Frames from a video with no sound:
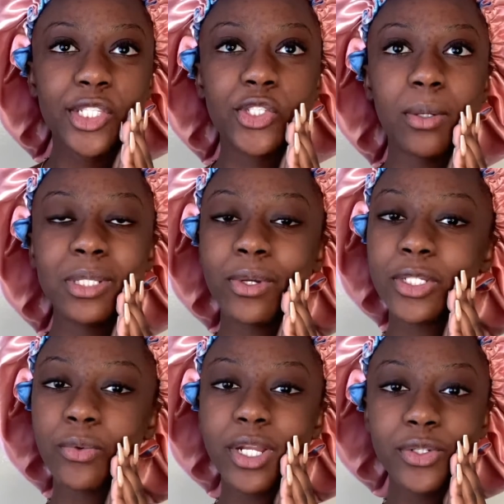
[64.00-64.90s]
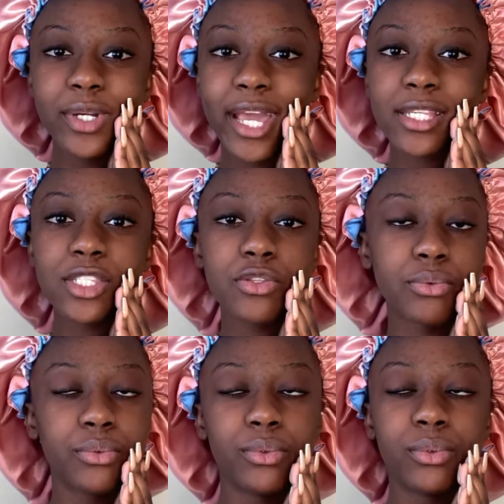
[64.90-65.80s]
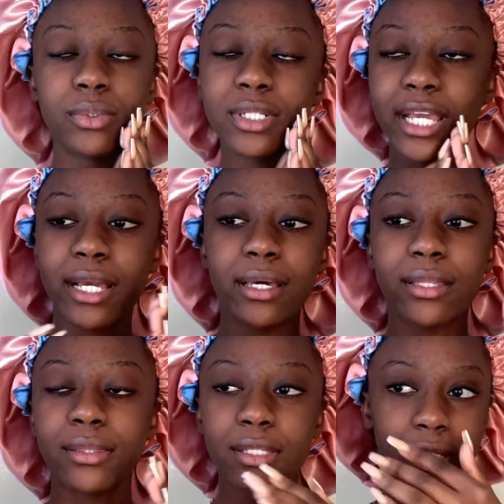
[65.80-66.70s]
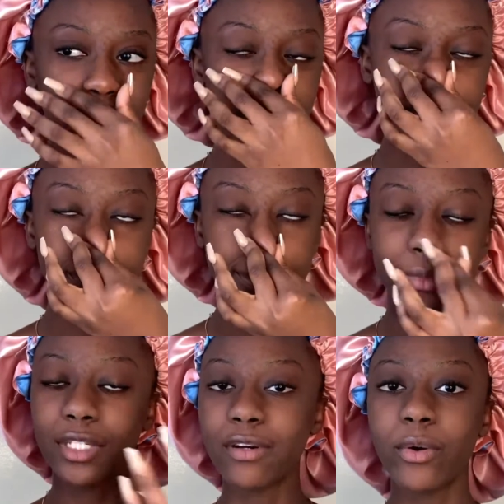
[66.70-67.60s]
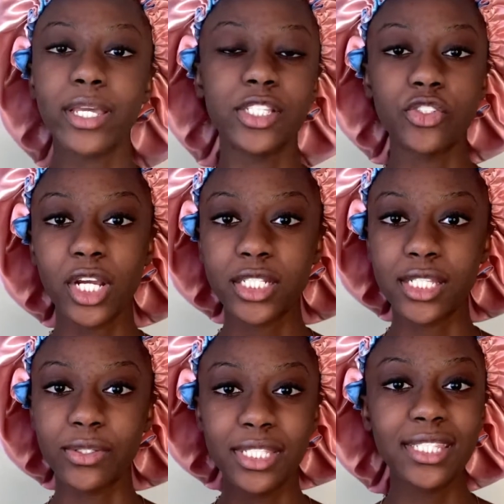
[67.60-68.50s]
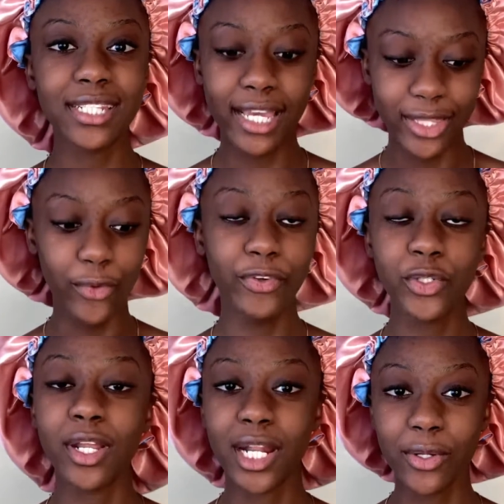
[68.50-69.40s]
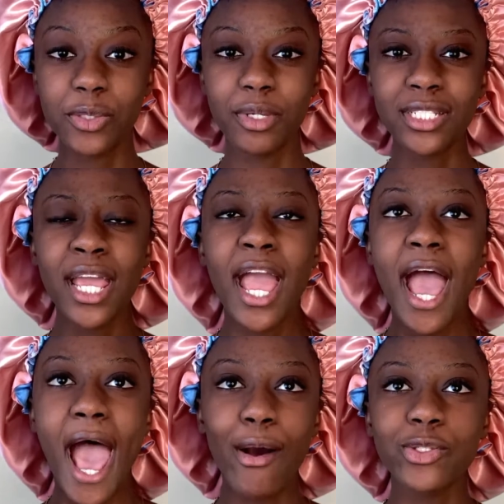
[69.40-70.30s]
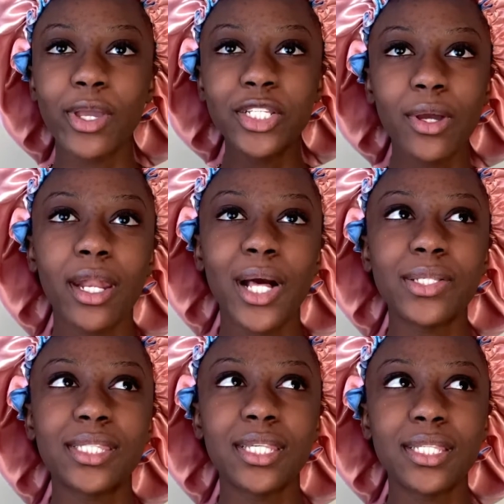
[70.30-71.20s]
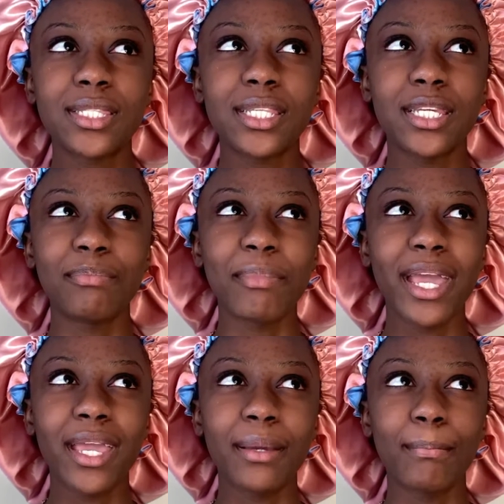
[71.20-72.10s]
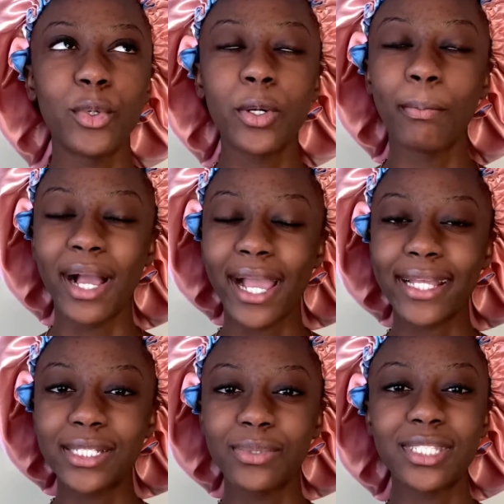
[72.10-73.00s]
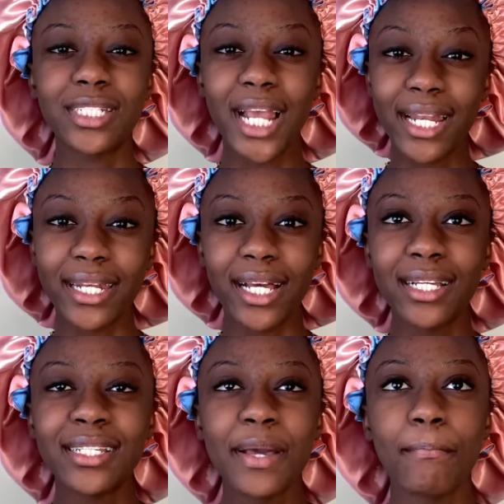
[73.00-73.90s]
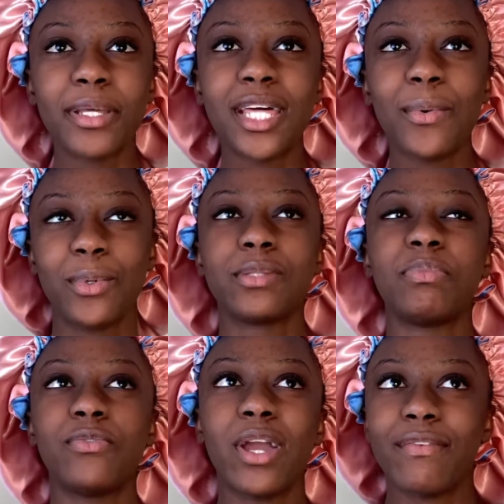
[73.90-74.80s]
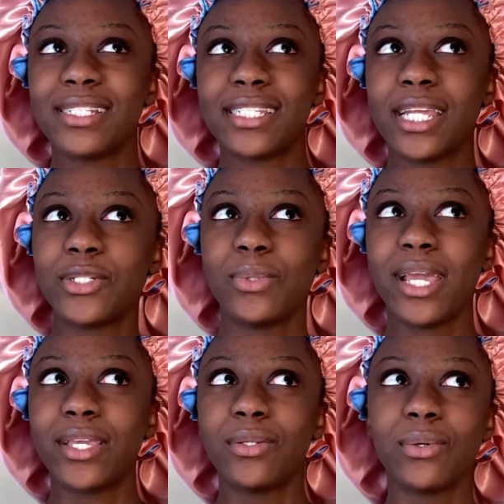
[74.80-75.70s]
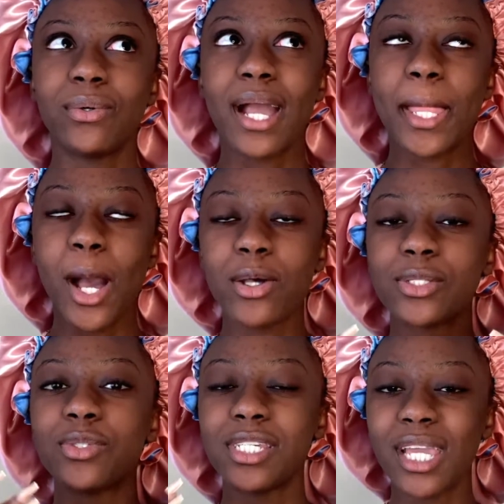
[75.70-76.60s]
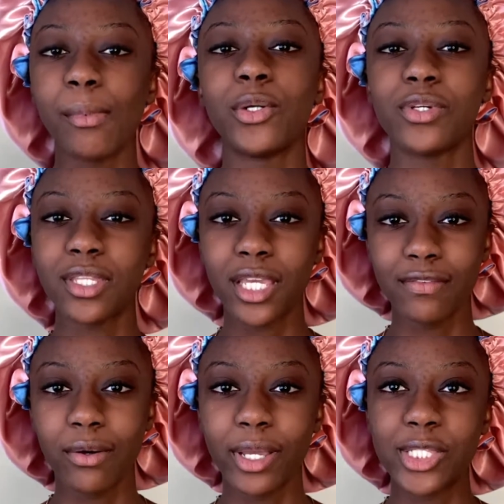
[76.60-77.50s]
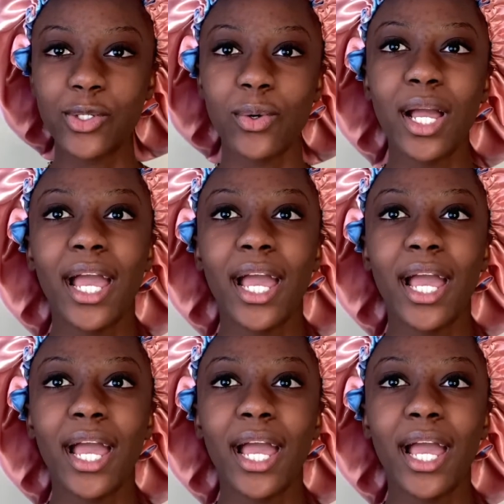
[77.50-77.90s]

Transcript: So I'm just going to run you guys through like the giveaway instructions, because this is like the official announcement. I was going to announce this in my mukbang I did with Chanda, but that was before I even decided to, like, you know, but I wasn't thinking about doing the giveaway. So